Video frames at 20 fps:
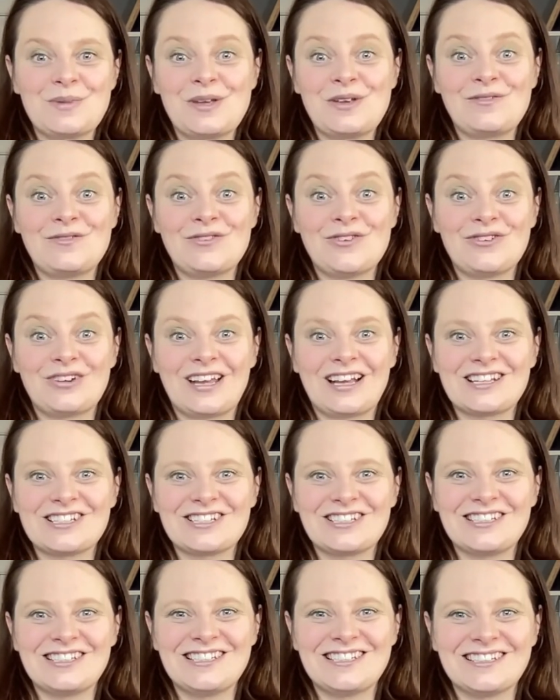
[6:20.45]
but you've not
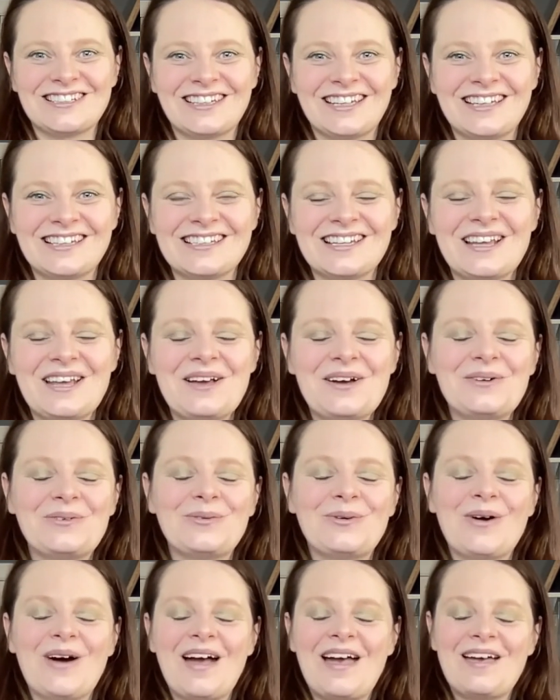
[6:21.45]
actually done it,
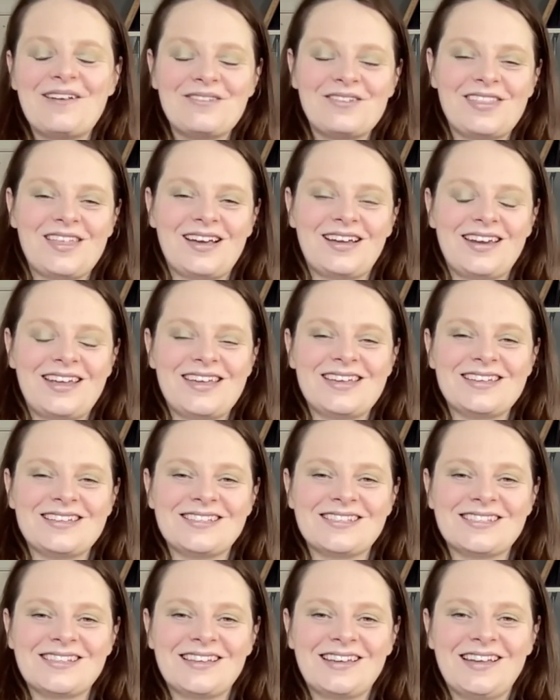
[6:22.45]
whatever that
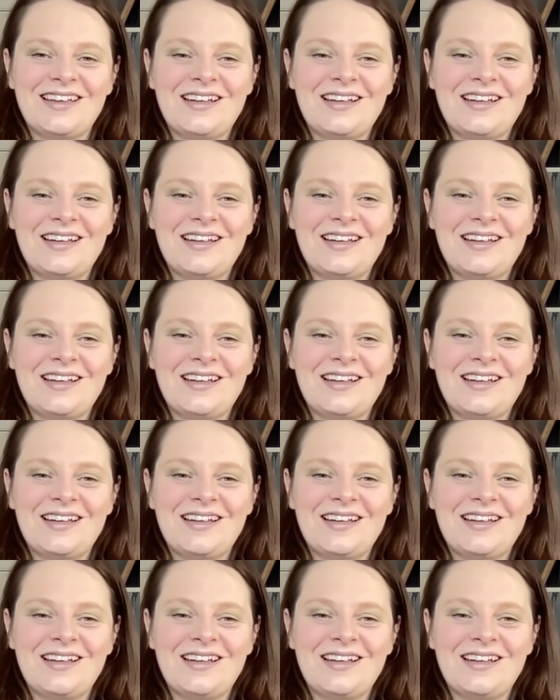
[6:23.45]
is,